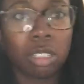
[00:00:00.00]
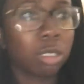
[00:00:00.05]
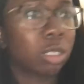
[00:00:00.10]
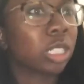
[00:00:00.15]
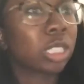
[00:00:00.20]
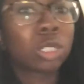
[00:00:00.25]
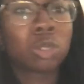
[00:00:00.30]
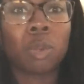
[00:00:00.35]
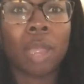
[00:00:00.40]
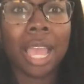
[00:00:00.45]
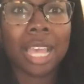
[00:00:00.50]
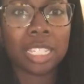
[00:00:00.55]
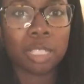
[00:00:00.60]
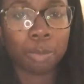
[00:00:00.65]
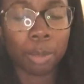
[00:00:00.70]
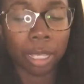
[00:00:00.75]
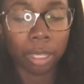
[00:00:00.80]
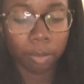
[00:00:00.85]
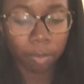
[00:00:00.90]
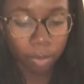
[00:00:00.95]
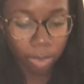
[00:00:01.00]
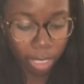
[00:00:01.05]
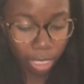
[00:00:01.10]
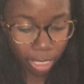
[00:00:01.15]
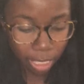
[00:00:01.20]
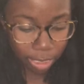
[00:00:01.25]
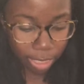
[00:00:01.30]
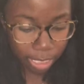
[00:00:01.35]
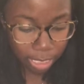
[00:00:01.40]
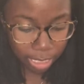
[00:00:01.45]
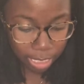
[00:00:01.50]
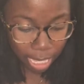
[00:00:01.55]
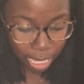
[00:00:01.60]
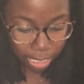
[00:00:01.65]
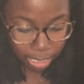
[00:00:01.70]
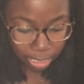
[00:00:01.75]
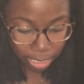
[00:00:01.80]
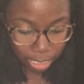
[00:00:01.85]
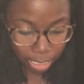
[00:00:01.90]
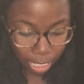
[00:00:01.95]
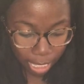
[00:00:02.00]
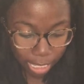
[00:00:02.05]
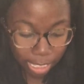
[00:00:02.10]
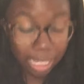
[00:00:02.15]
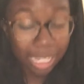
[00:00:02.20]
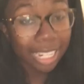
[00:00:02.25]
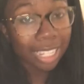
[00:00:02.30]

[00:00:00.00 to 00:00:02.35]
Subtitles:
just grasping. This next alliance